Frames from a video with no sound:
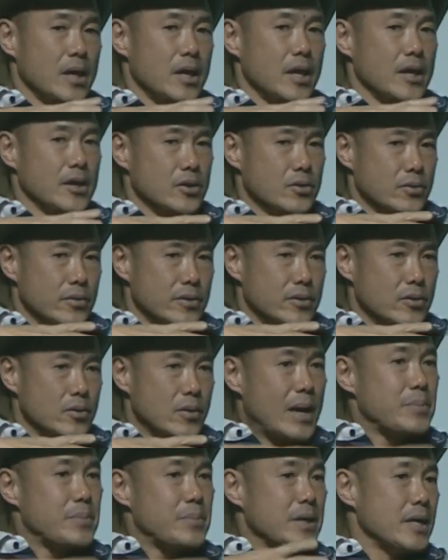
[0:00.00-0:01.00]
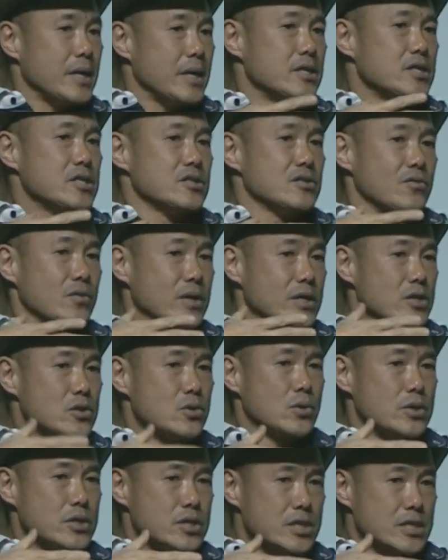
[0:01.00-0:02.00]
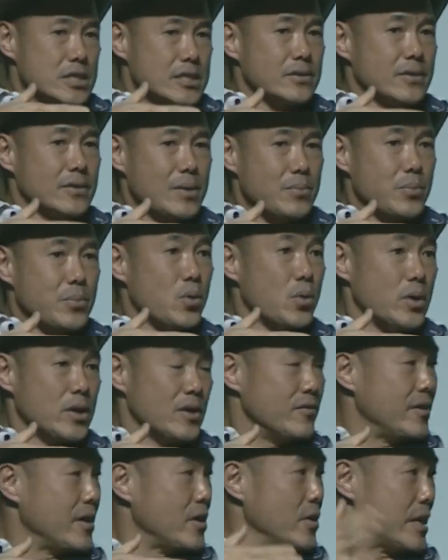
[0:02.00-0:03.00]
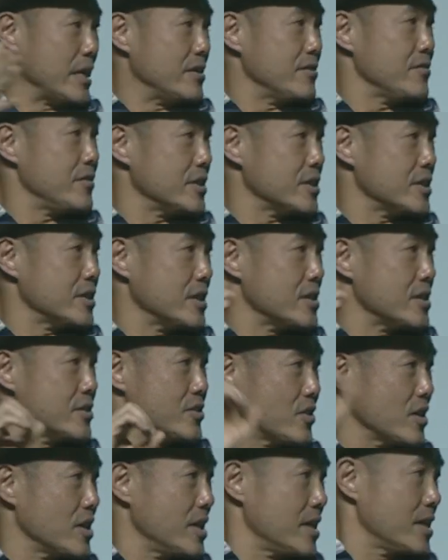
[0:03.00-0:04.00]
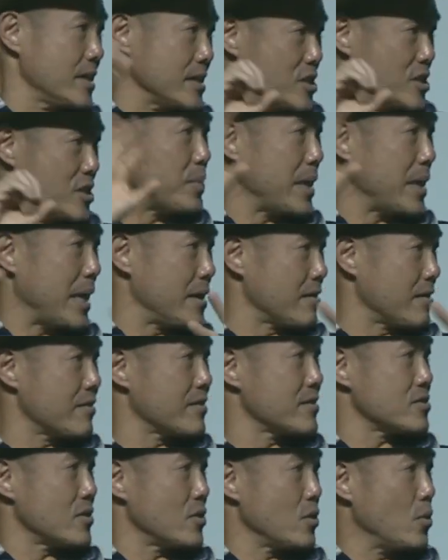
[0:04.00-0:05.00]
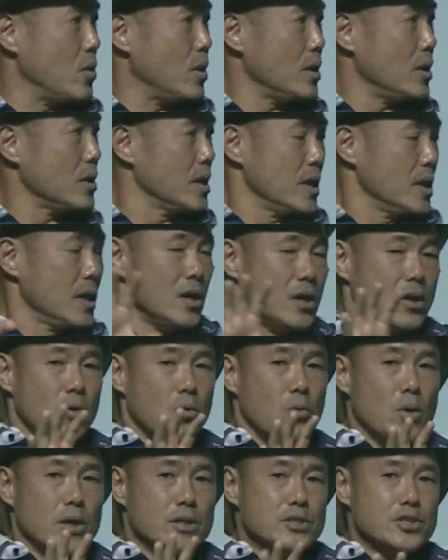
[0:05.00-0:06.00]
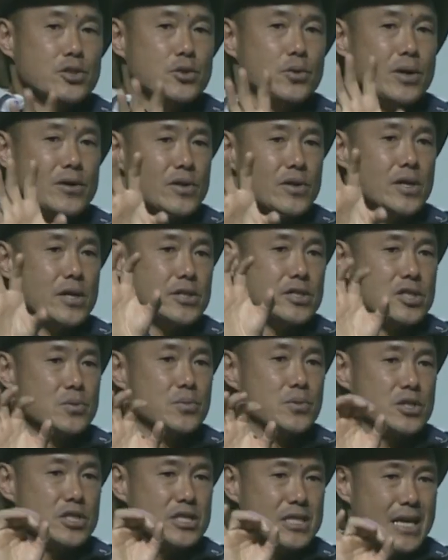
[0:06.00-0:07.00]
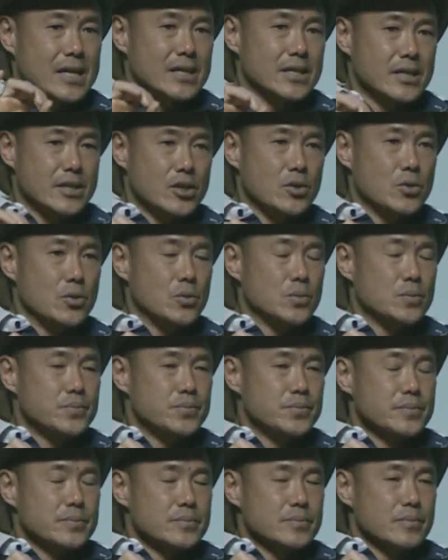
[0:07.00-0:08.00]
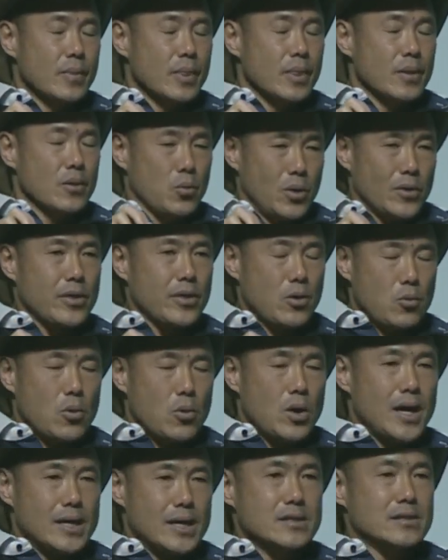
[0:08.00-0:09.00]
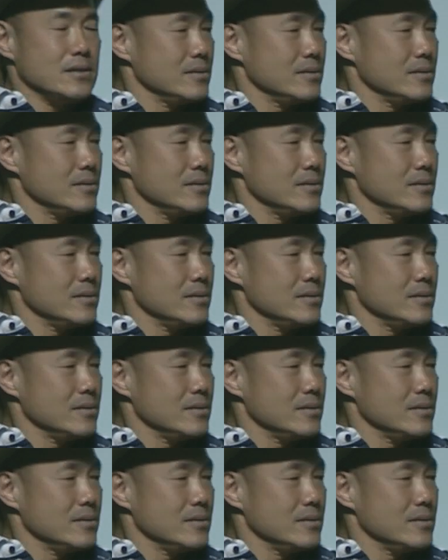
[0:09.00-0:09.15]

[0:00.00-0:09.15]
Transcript: your your applications of resources until that point are very inefficient because you're kind of like splatting things on the wall once you have customers telling you what they want,